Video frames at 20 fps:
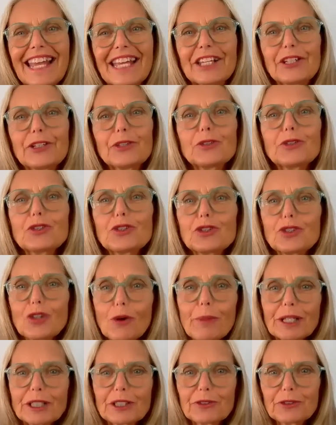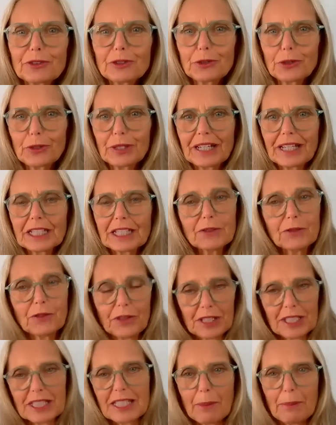Thank you so much for joining us
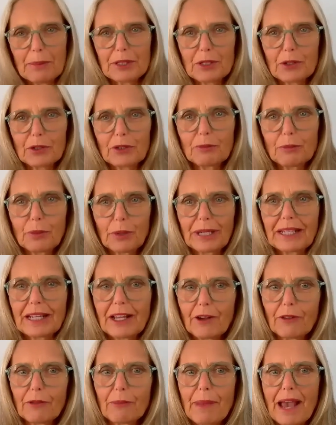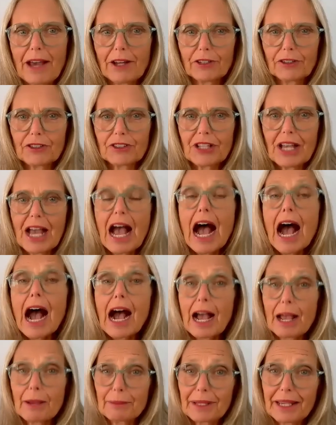for this episode of Brain Health Matters.
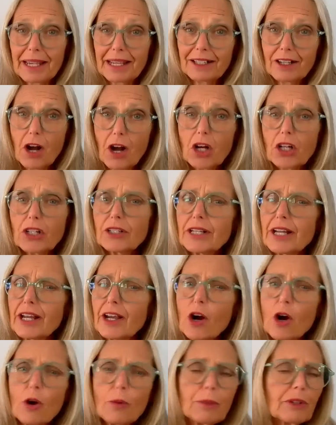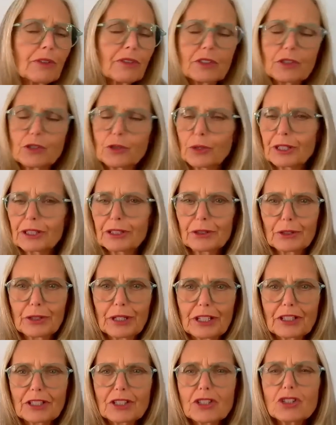I'm Kate Kunkel, and I hope you've enjoyed
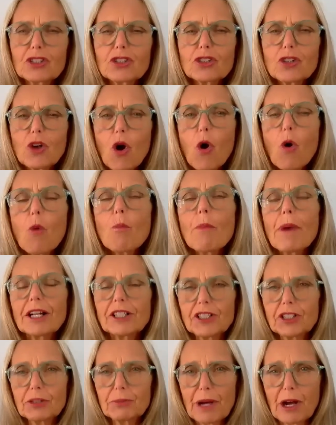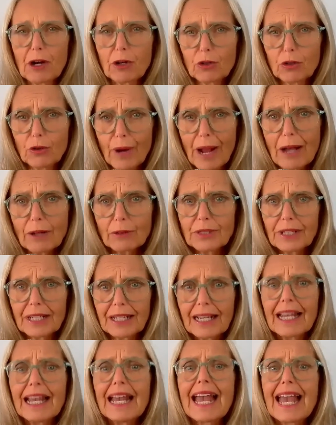learning so much about
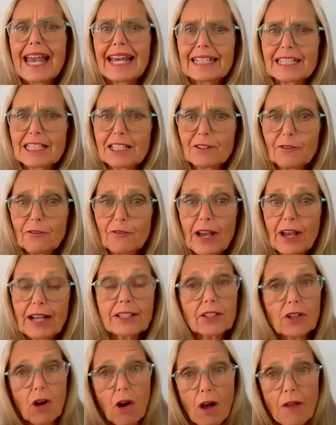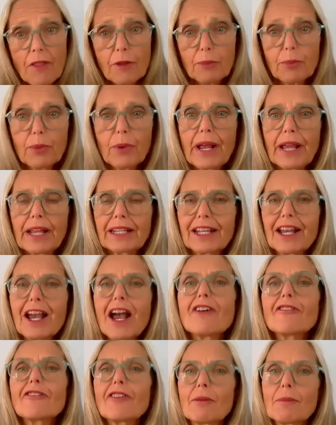grounding and its effects on the brain
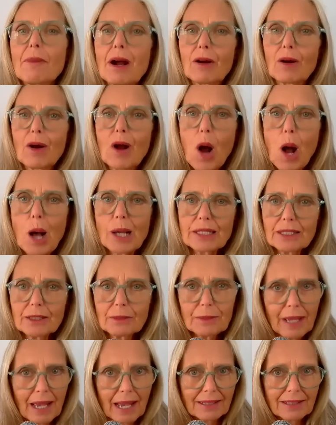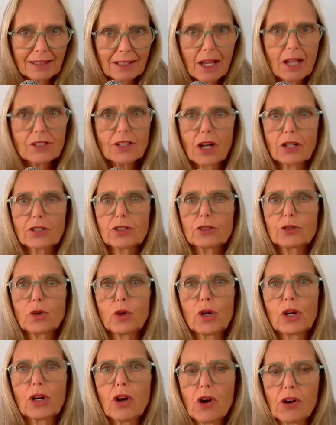from our awesome guest, Dr.
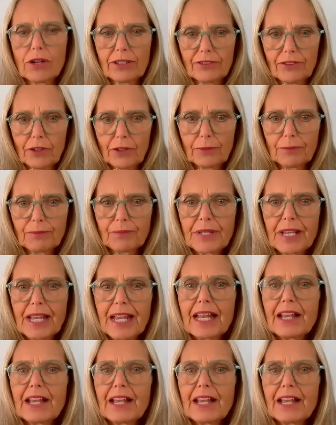Laura Koniver.